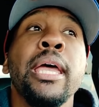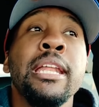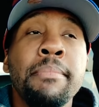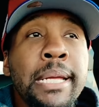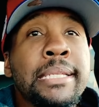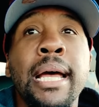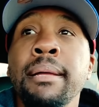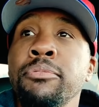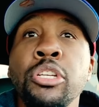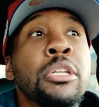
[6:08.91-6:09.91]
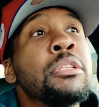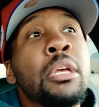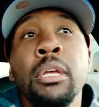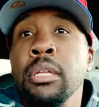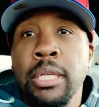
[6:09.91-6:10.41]
in the meantime,
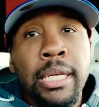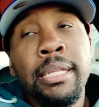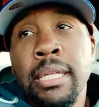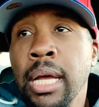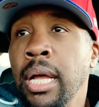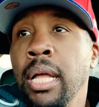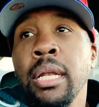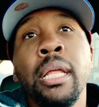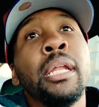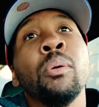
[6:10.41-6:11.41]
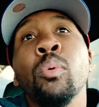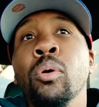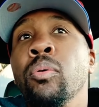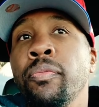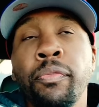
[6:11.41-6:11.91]
just get it done and then
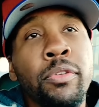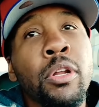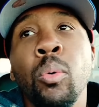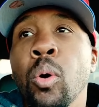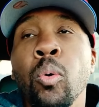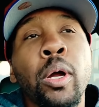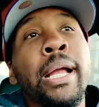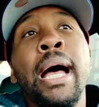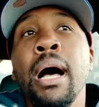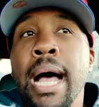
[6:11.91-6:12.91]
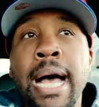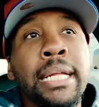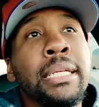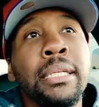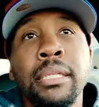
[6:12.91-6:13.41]
we'll work out
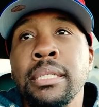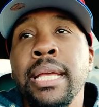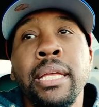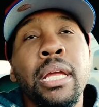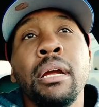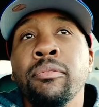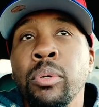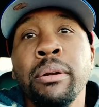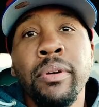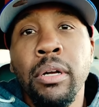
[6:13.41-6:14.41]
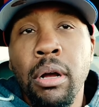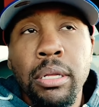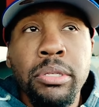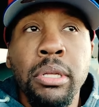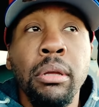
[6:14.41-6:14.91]
how to take care of whatever it
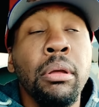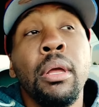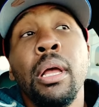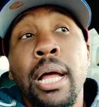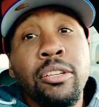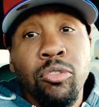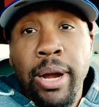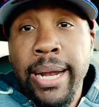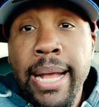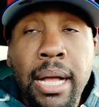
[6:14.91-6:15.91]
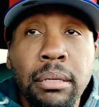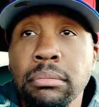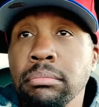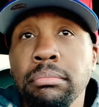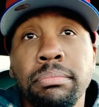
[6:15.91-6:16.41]
costs. So I just ran out,